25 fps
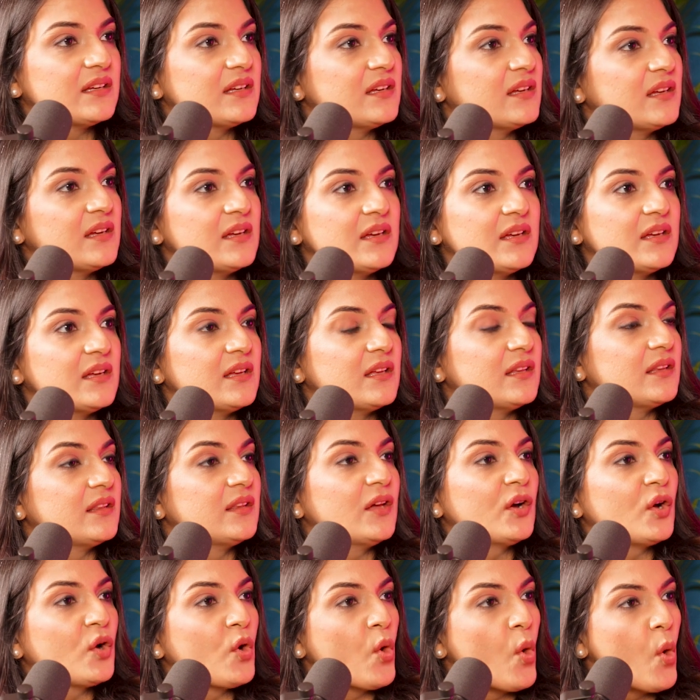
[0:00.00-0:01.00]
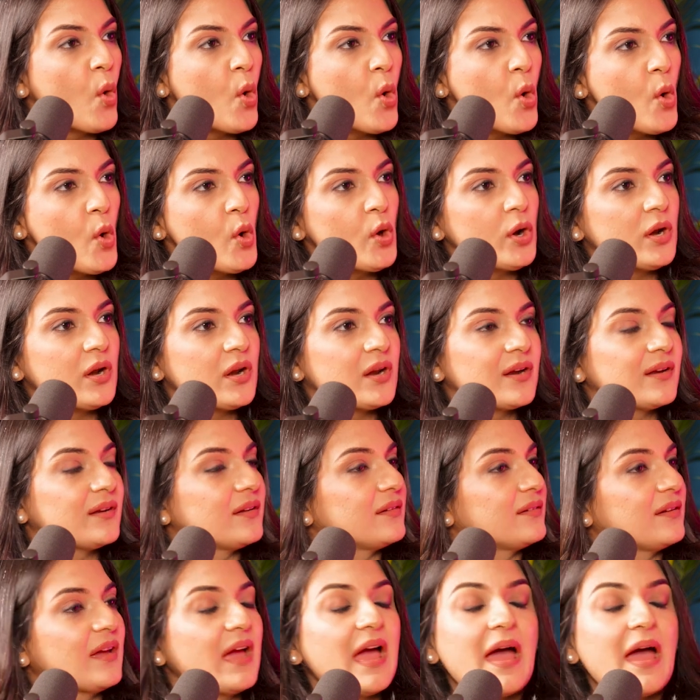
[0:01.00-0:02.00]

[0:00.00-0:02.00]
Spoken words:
Nothing can take you away from your desires.